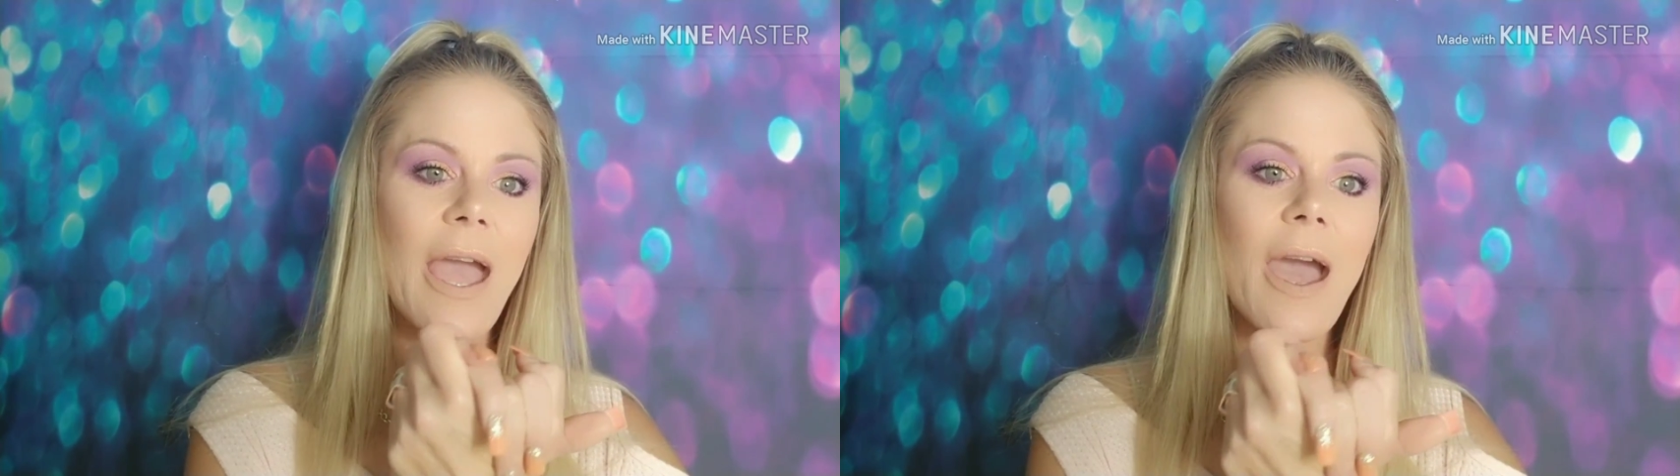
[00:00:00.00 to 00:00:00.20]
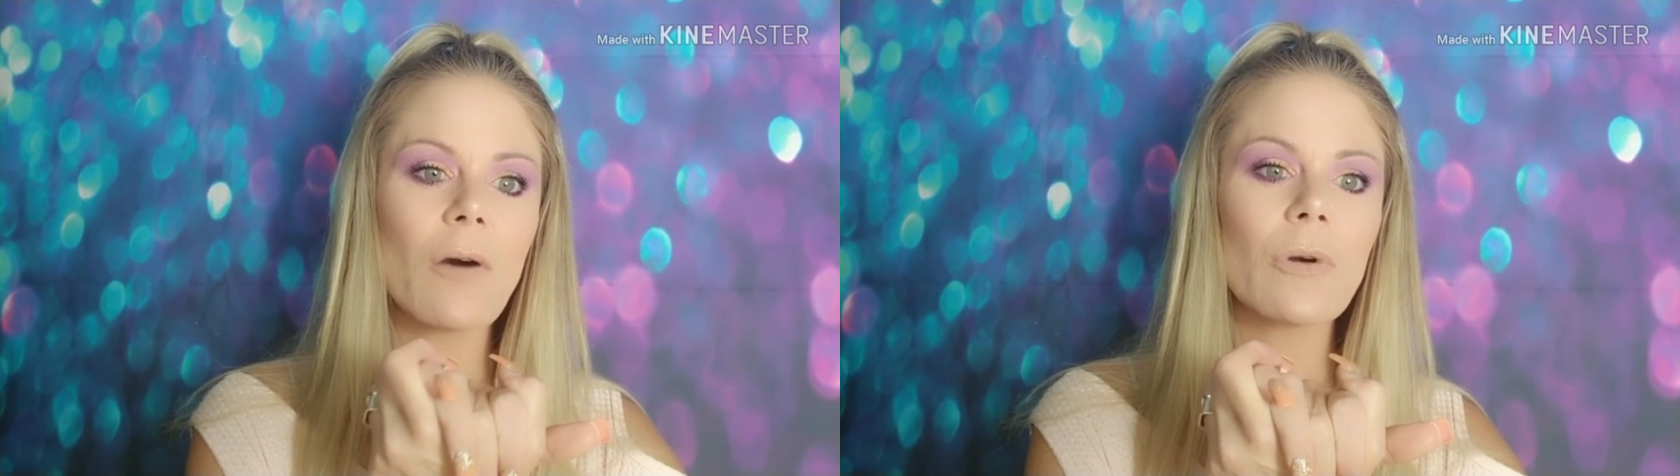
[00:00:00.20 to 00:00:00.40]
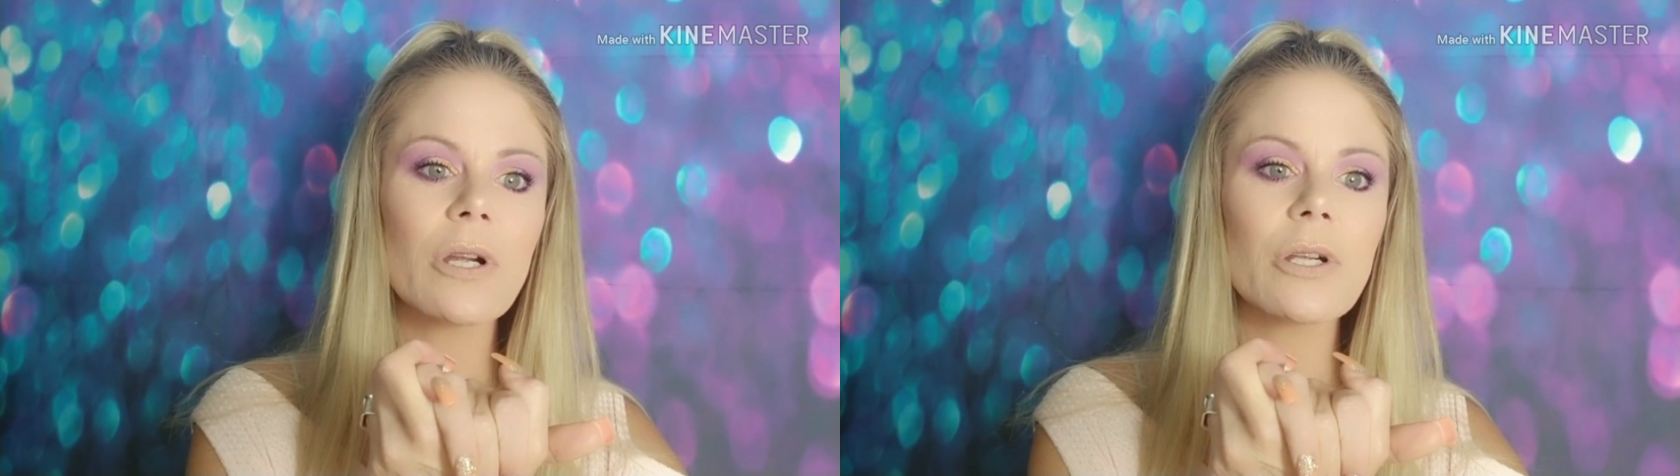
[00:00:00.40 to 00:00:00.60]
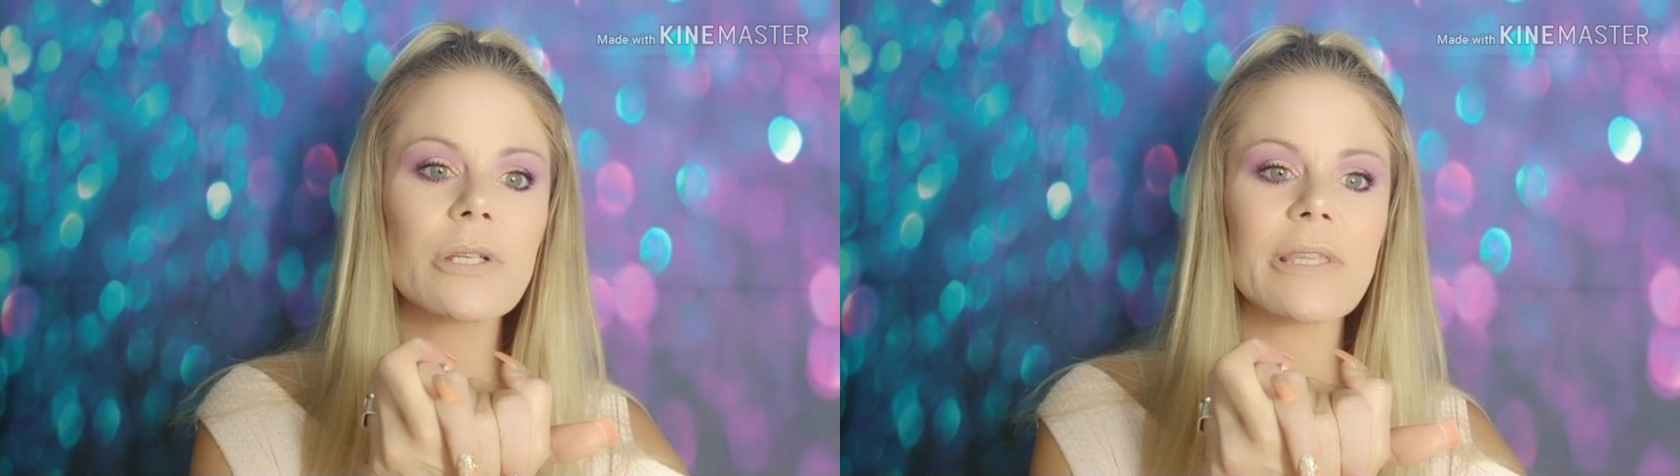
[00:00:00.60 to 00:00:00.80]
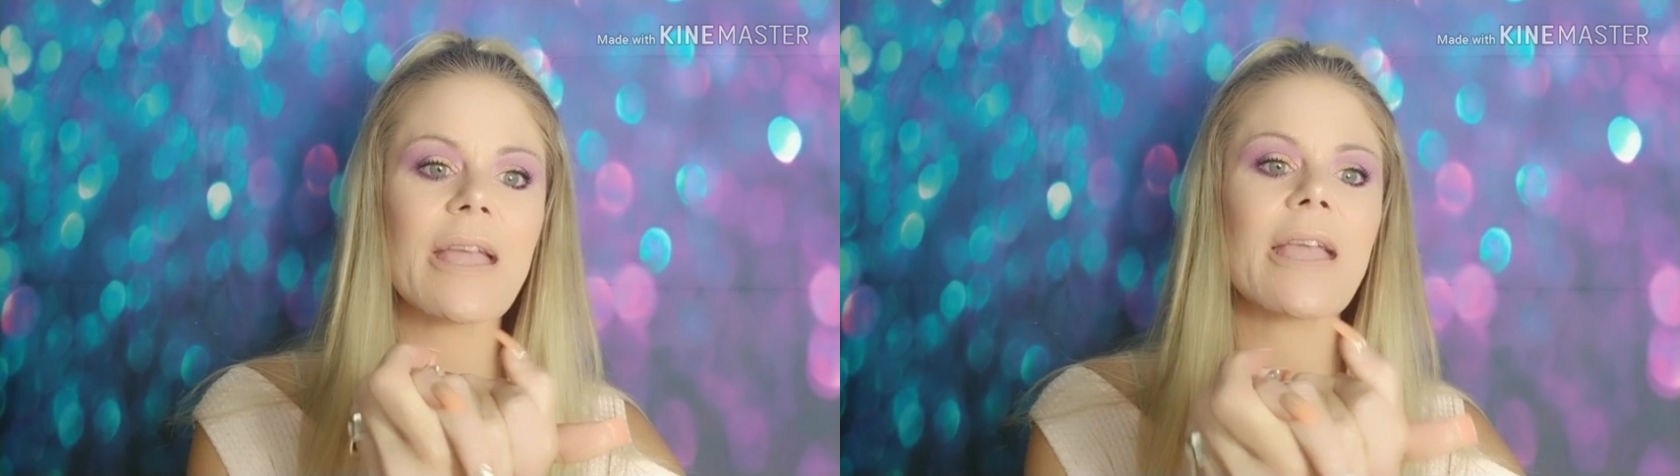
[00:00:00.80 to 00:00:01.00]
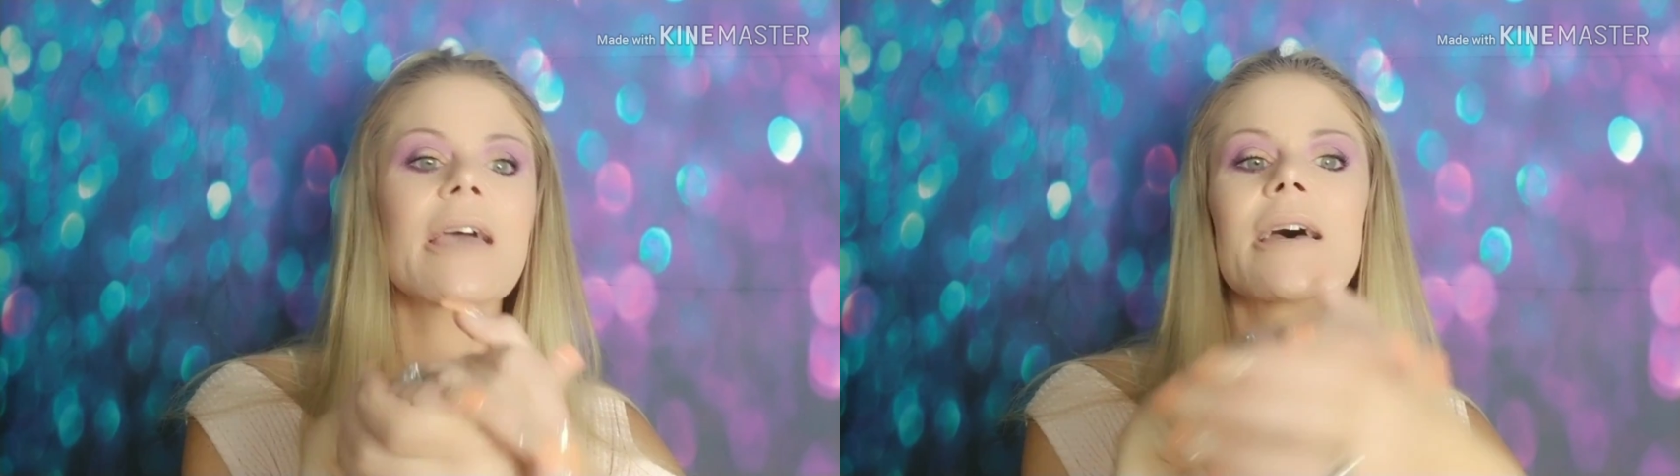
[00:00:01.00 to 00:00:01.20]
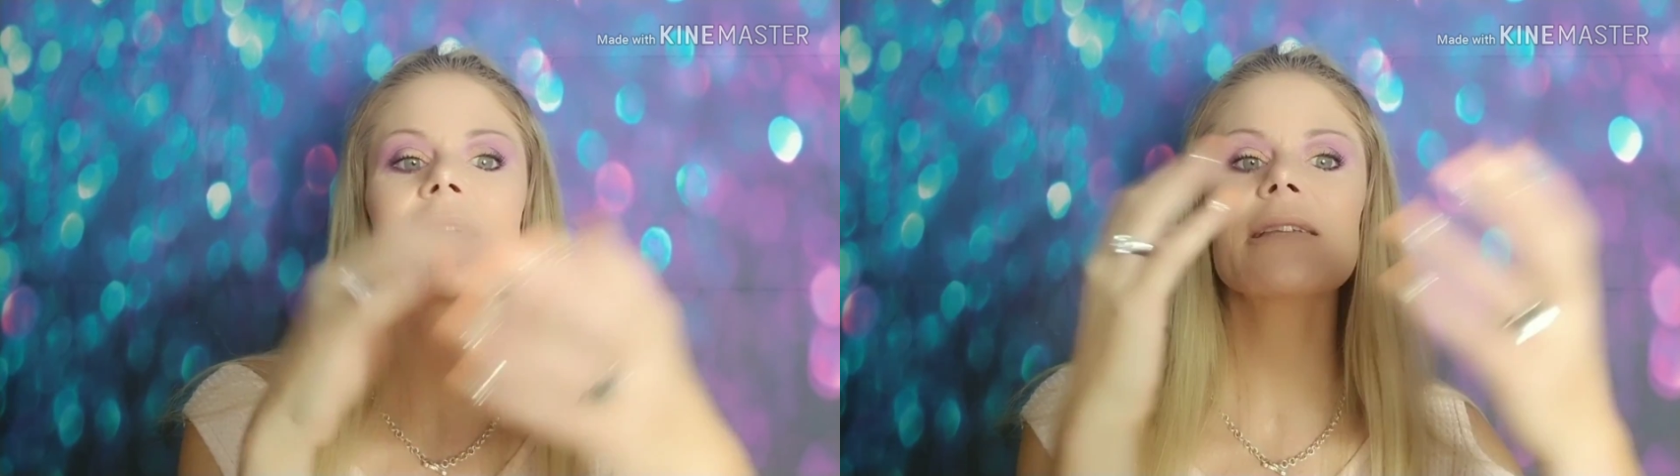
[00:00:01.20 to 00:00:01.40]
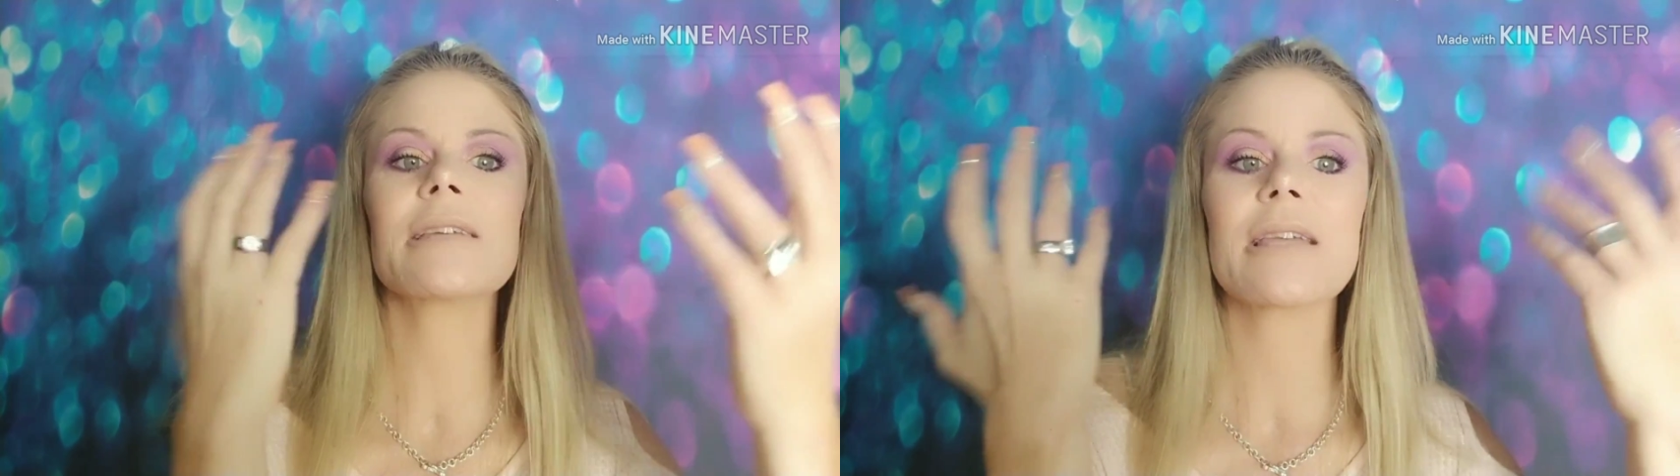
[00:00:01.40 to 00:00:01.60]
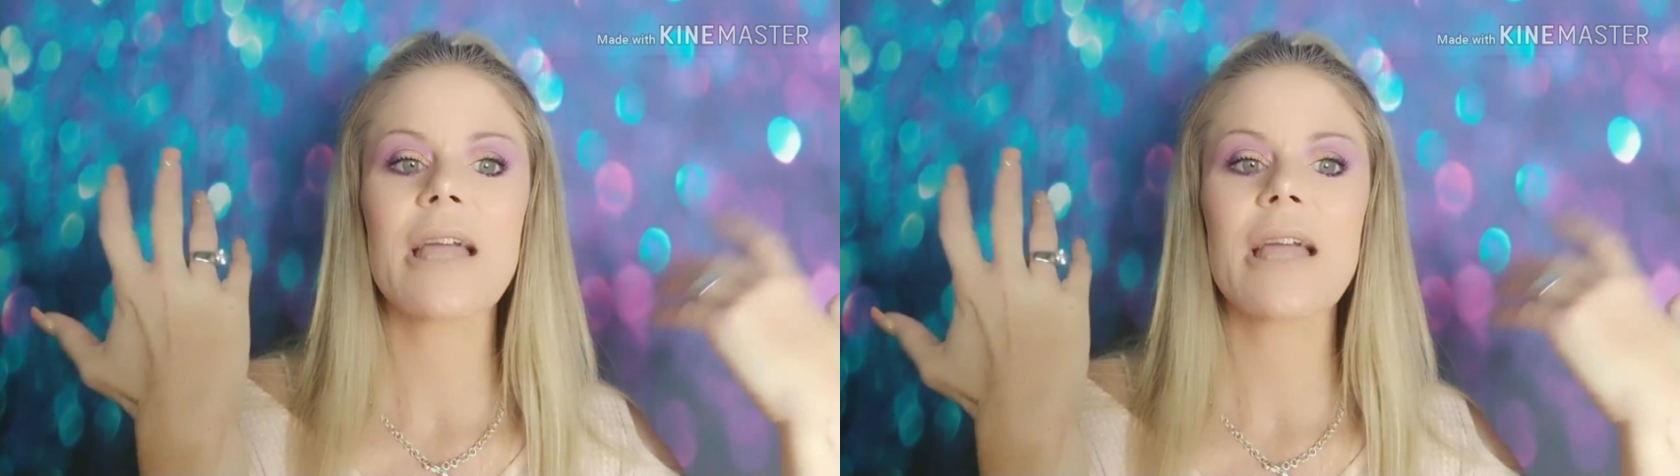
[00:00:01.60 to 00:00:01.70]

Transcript: hours, and